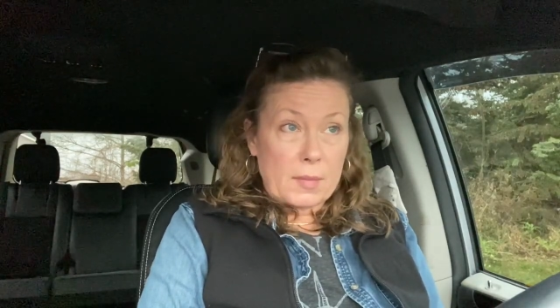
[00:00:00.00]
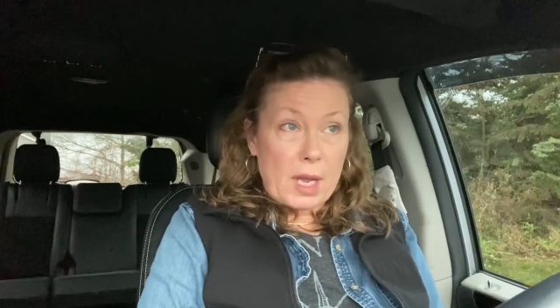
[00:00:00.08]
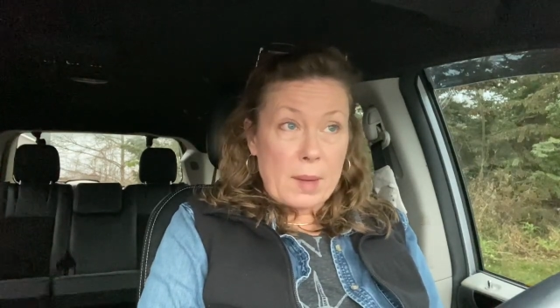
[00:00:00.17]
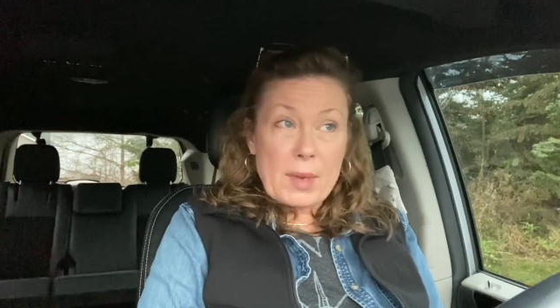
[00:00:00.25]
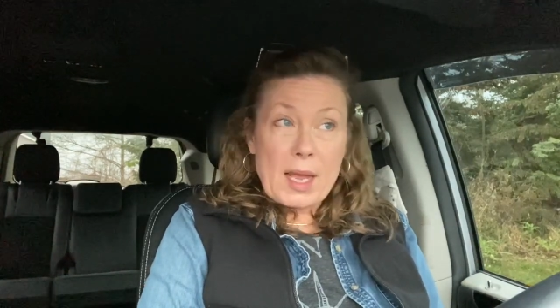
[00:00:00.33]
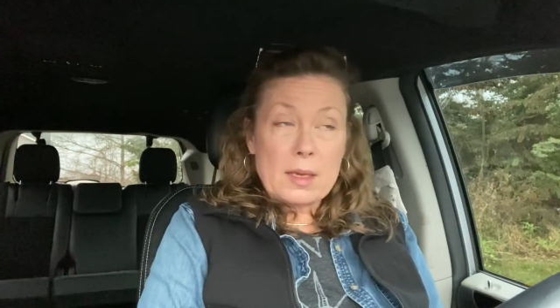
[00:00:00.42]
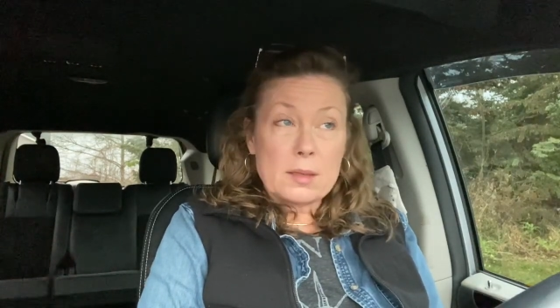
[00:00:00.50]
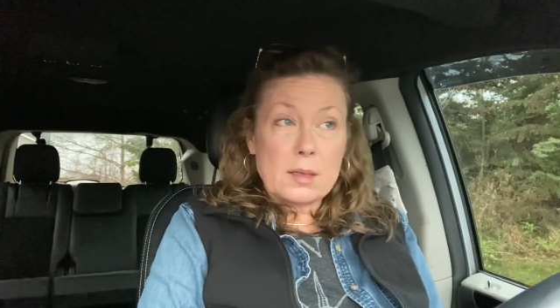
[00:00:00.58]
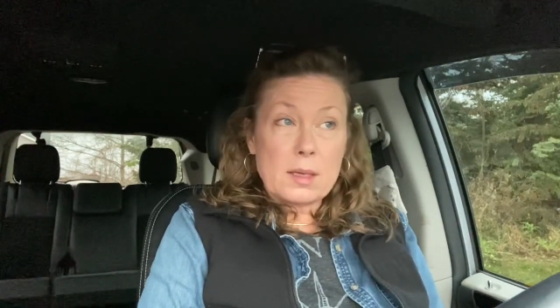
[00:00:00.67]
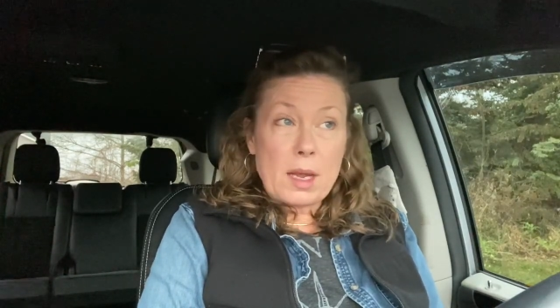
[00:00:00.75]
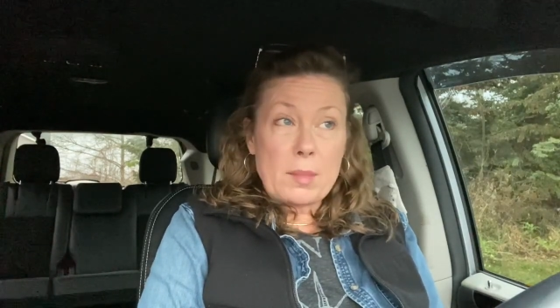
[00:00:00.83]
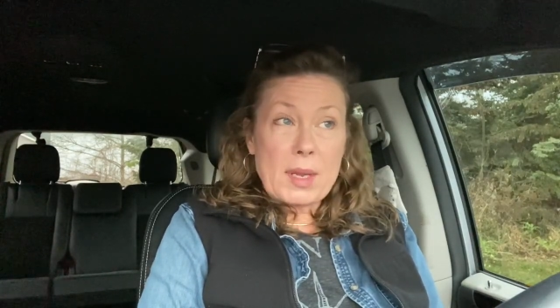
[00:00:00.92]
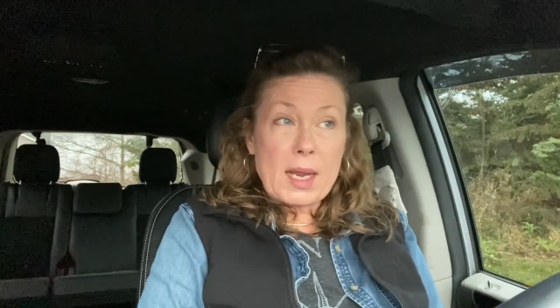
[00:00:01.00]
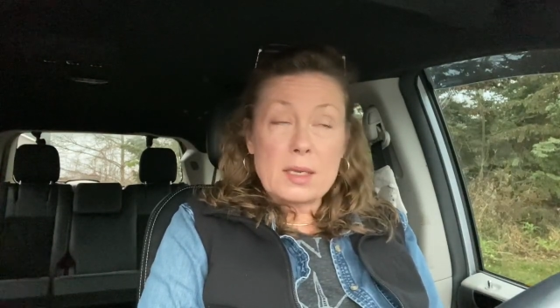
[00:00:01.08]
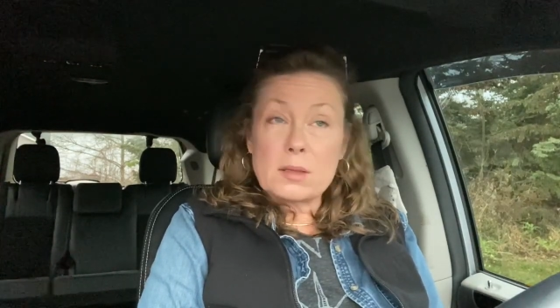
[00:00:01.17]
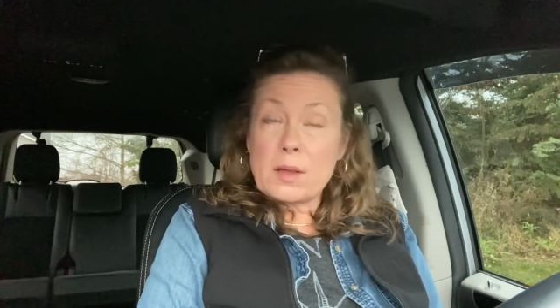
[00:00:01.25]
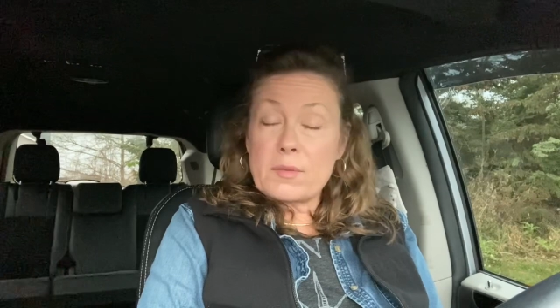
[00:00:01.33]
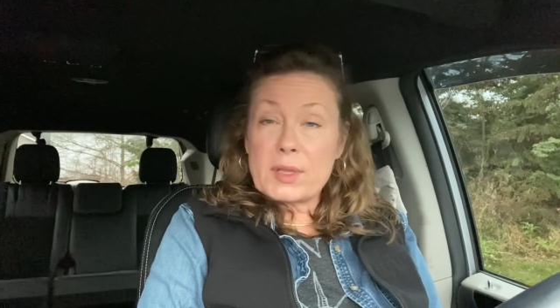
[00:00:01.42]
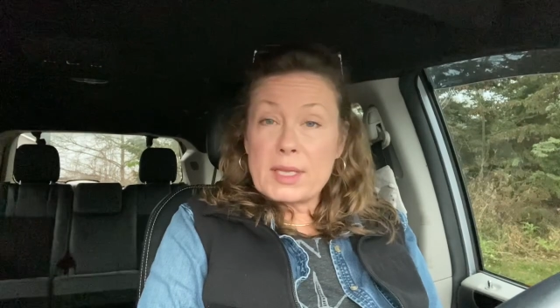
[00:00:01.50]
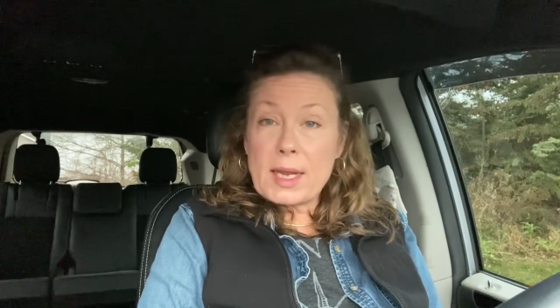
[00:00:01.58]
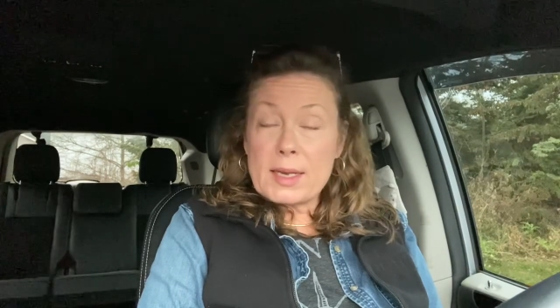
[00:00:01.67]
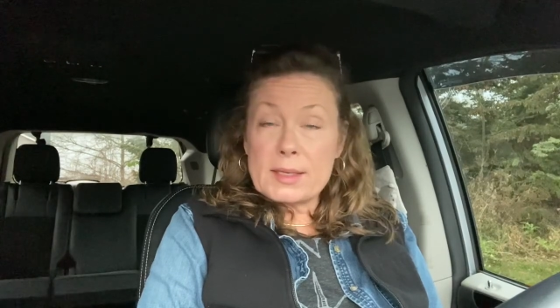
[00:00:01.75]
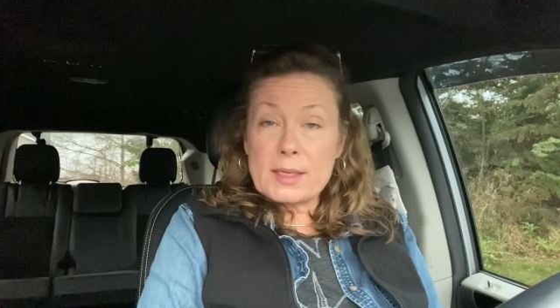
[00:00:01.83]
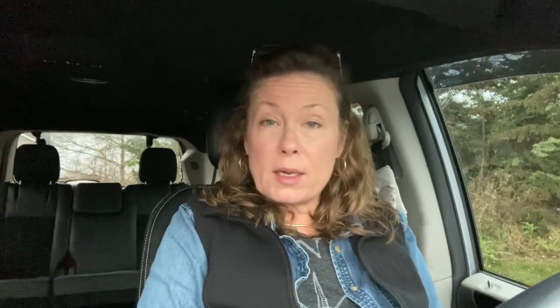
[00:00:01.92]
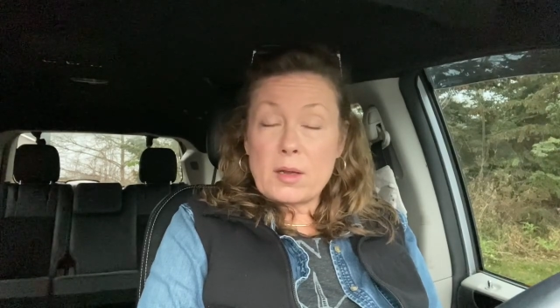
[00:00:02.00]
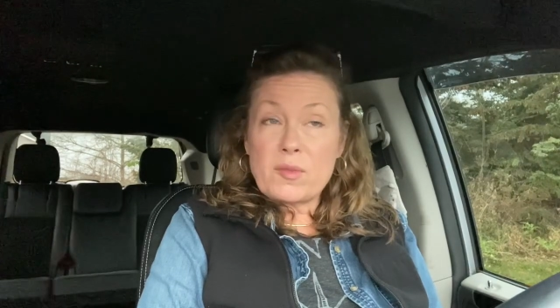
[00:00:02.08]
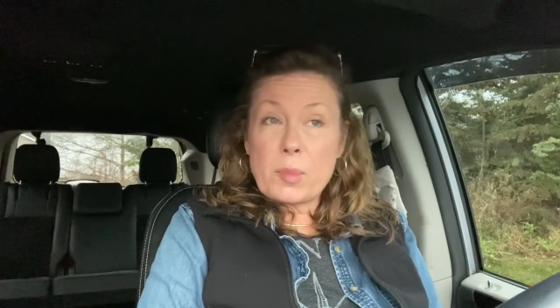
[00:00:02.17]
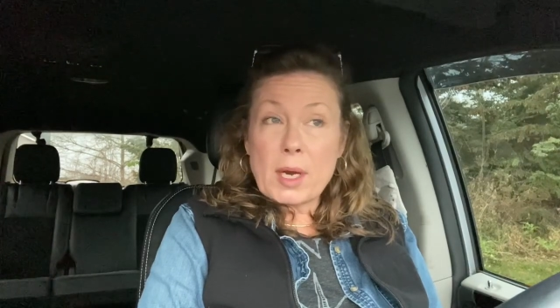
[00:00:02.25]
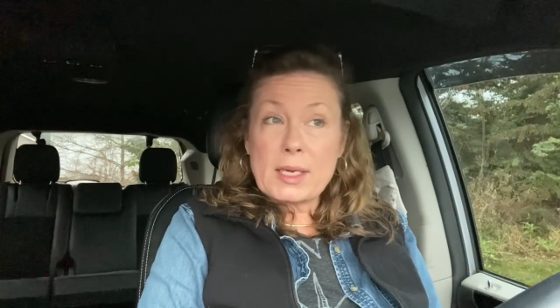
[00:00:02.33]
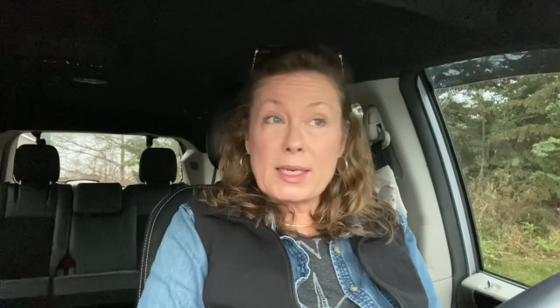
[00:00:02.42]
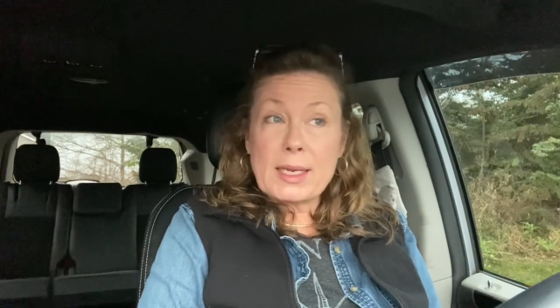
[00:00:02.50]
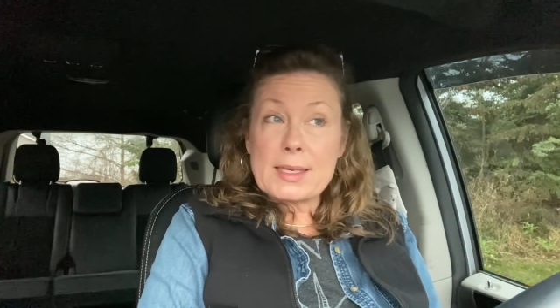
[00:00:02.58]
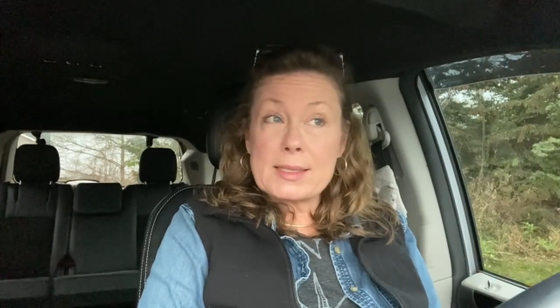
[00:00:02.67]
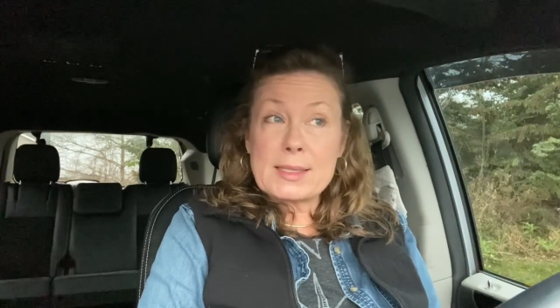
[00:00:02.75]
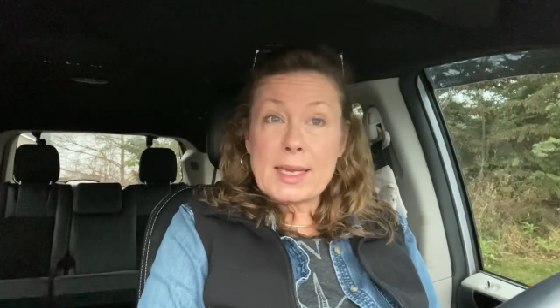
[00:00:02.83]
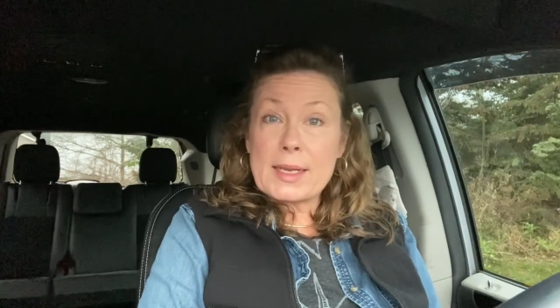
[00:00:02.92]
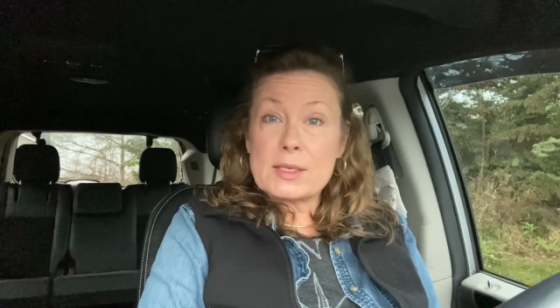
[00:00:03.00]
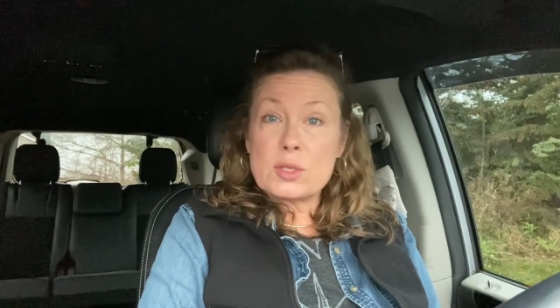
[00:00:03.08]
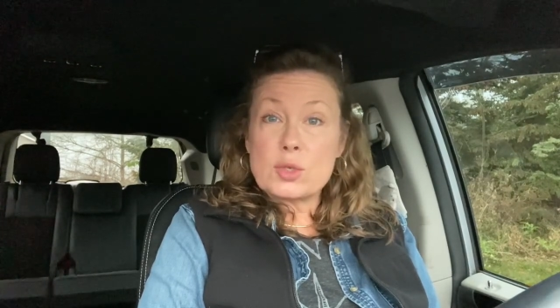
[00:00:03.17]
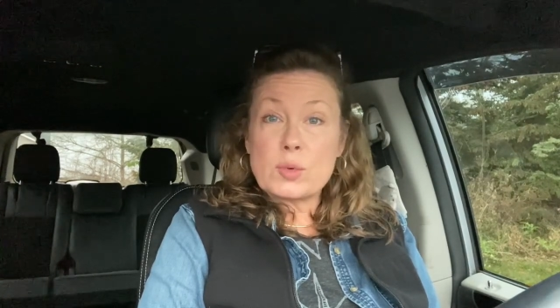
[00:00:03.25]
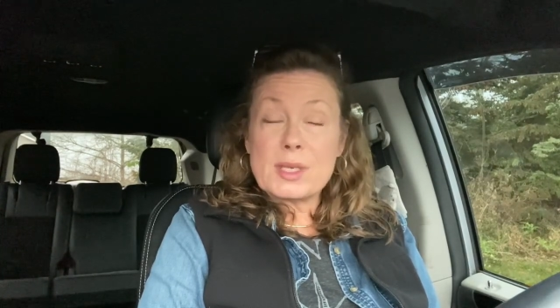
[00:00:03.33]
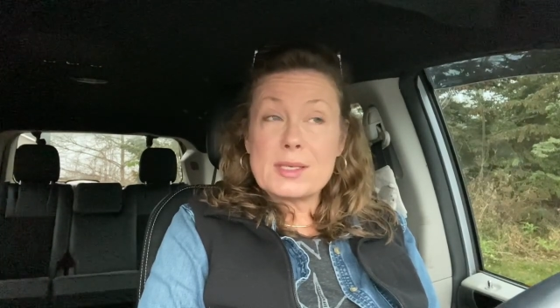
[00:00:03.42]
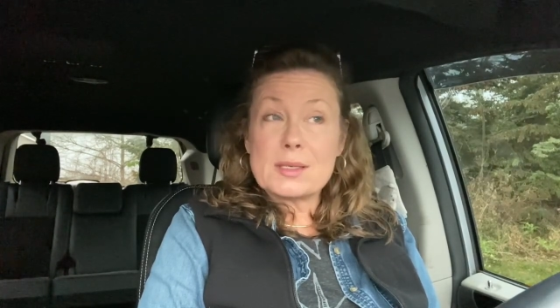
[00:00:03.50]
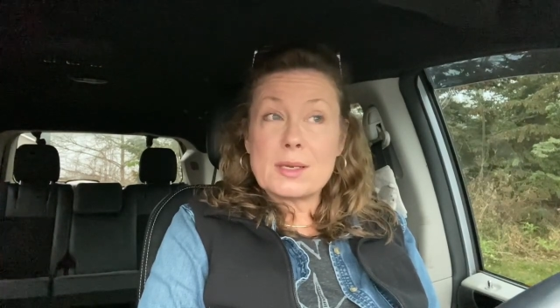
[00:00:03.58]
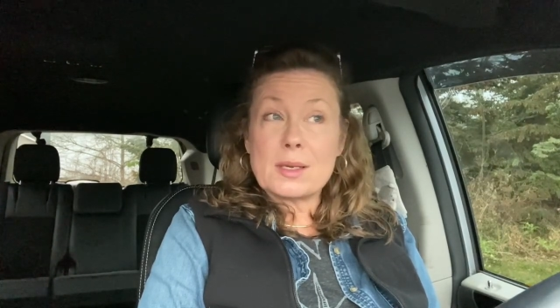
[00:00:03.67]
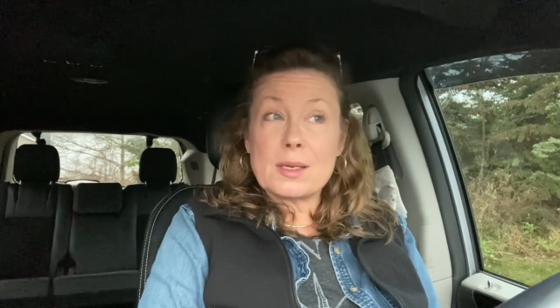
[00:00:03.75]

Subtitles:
not in love with the idea of parking on side streets